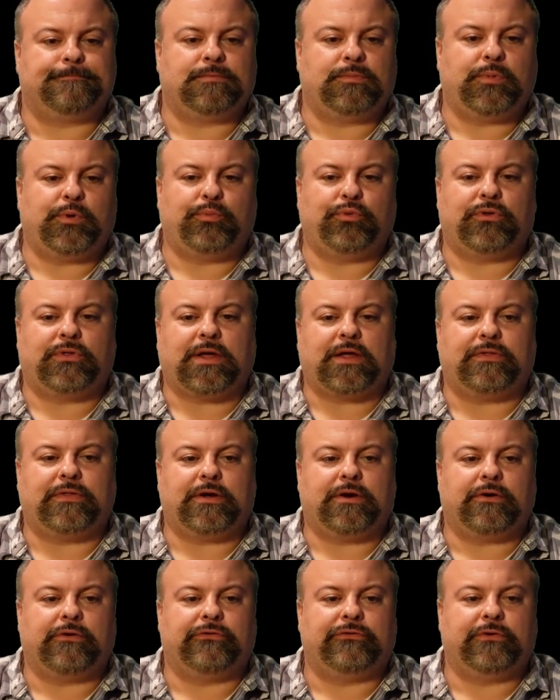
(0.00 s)
Let me put that
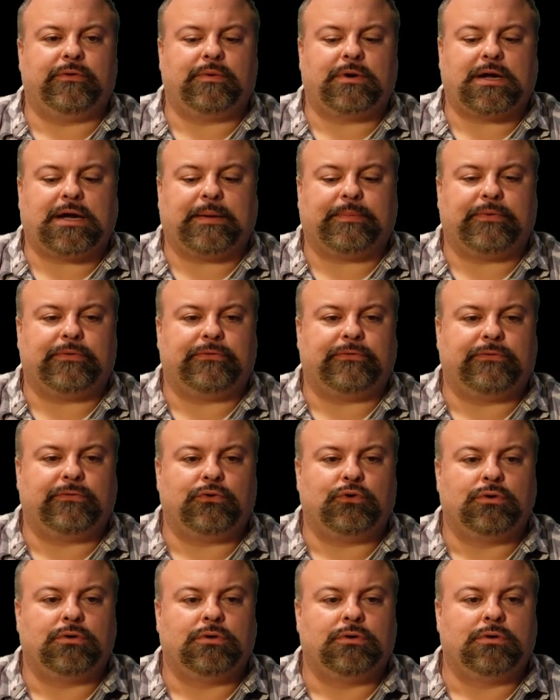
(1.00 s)
there and see what happens.
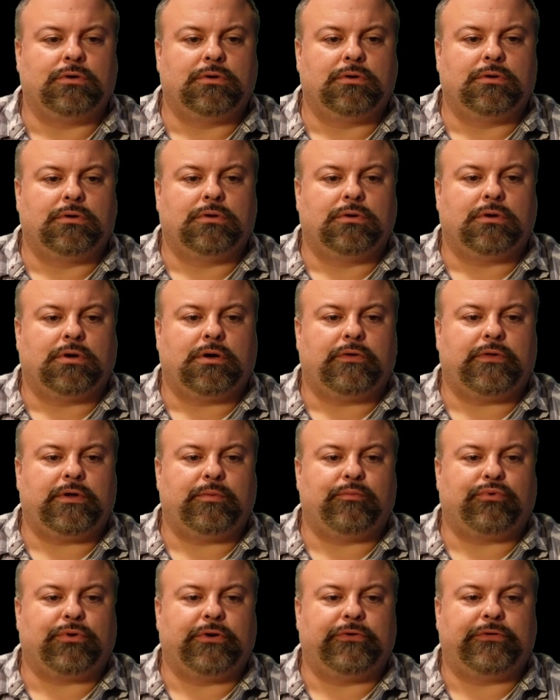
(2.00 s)
And
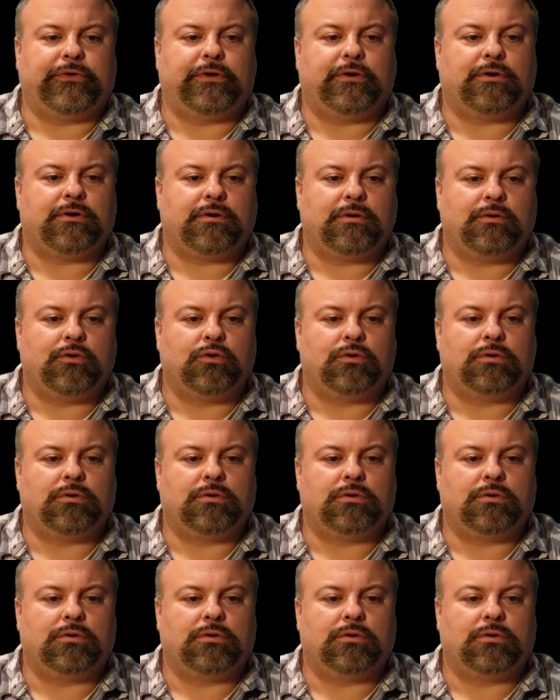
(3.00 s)
then print here